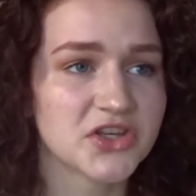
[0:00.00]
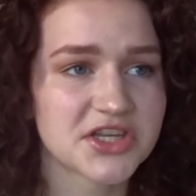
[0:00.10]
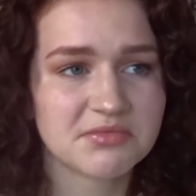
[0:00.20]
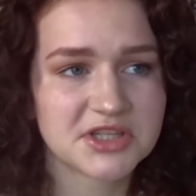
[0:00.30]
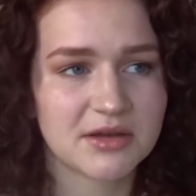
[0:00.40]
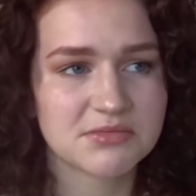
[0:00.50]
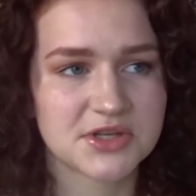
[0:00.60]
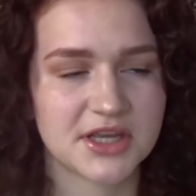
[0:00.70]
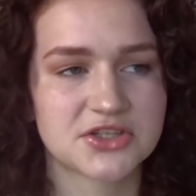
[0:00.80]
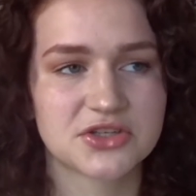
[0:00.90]

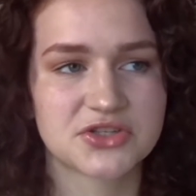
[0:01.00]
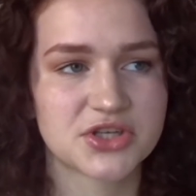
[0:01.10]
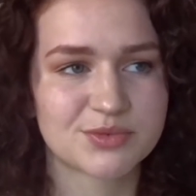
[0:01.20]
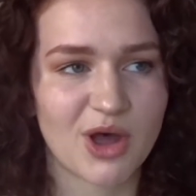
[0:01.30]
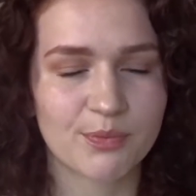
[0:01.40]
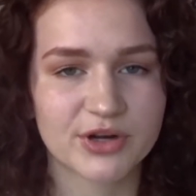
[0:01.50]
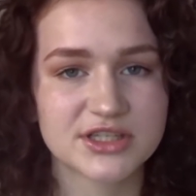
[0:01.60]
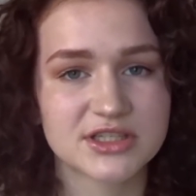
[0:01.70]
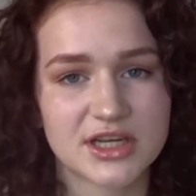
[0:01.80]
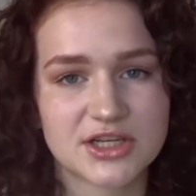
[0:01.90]
Sometimes it's just a small
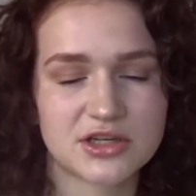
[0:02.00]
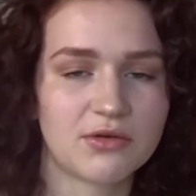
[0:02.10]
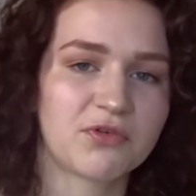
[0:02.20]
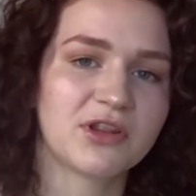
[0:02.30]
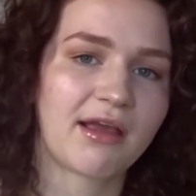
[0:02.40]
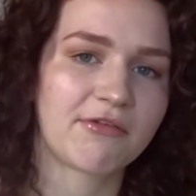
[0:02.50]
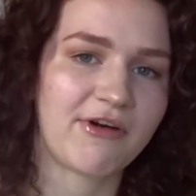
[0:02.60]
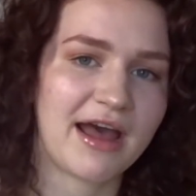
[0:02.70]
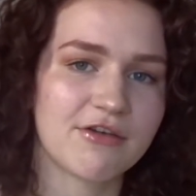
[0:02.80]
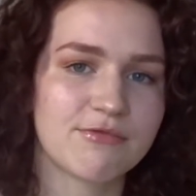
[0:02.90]
presentation for like
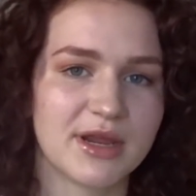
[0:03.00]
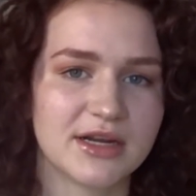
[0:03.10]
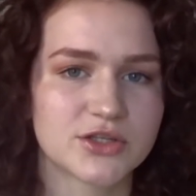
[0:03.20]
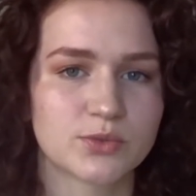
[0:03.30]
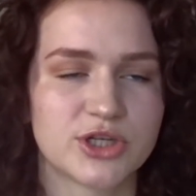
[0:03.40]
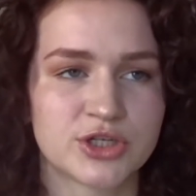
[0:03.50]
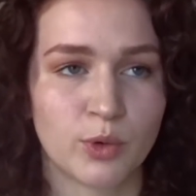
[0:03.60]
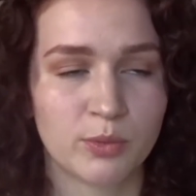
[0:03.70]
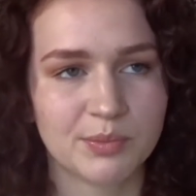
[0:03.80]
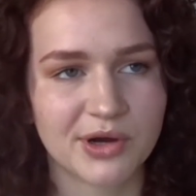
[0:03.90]
five minutes, which
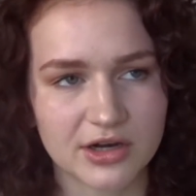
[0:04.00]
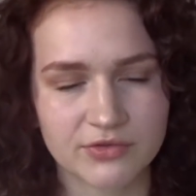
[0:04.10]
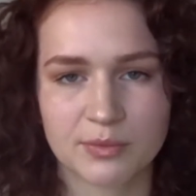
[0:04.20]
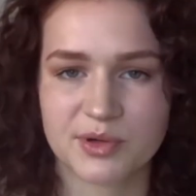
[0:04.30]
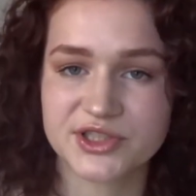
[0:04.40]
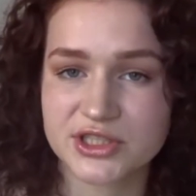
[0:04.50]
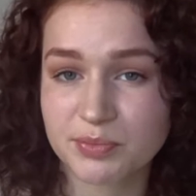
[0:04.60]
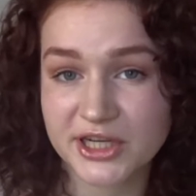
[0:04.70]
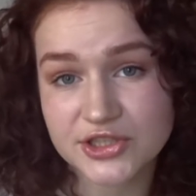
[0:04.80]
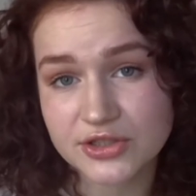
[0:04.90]
will be part of your
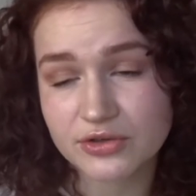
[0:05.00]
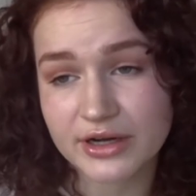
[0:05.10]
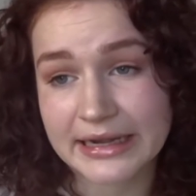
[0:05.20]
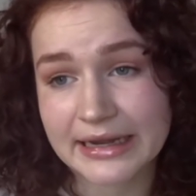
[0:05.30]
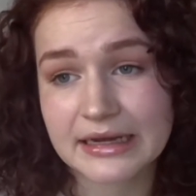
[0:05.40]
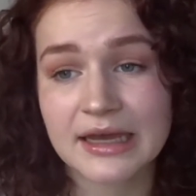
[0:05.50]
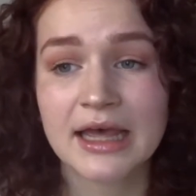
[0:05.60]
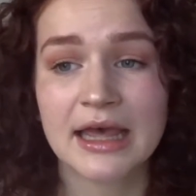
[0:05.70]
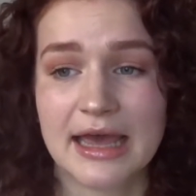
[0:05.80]
participation grade.